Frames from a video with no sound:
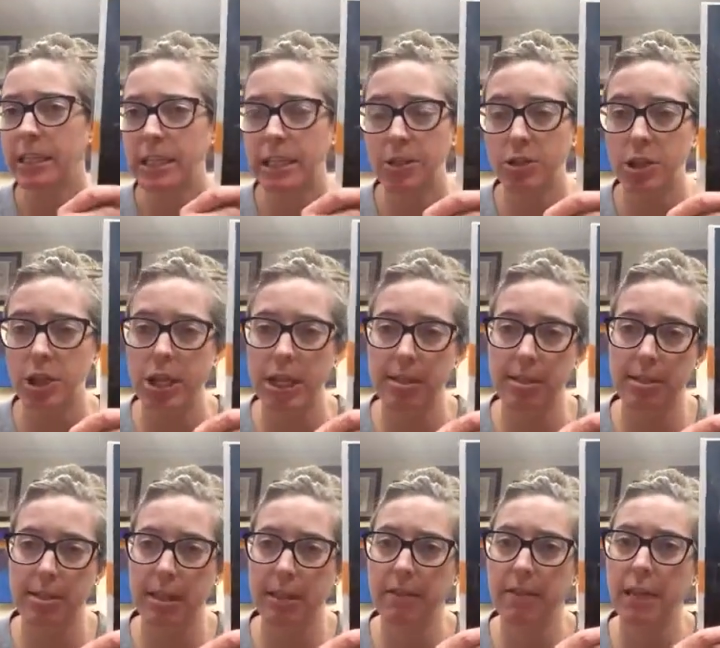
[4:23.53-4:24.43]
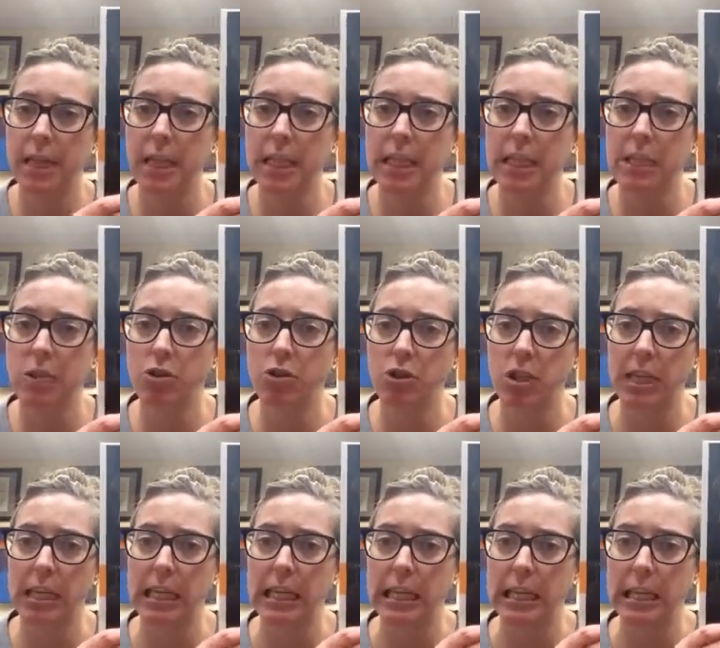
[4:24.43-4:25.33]
interesting, very
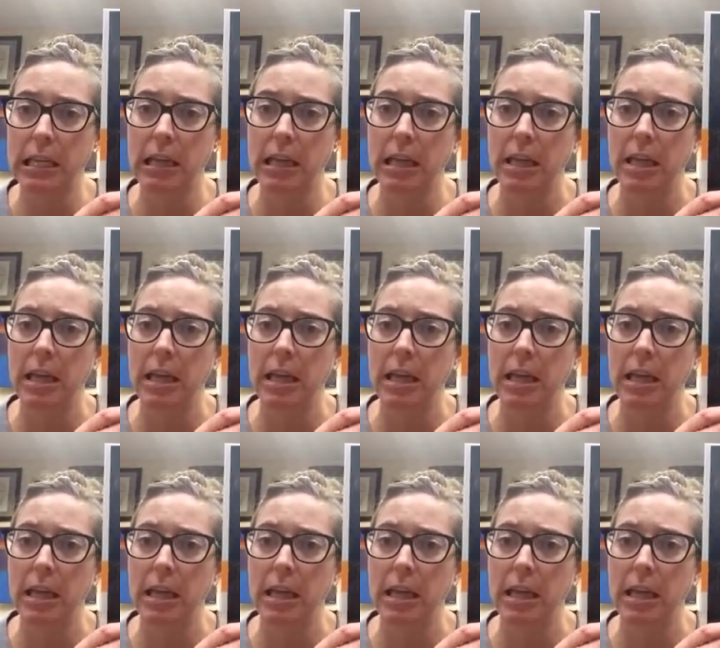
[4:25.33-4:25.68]
intriguing.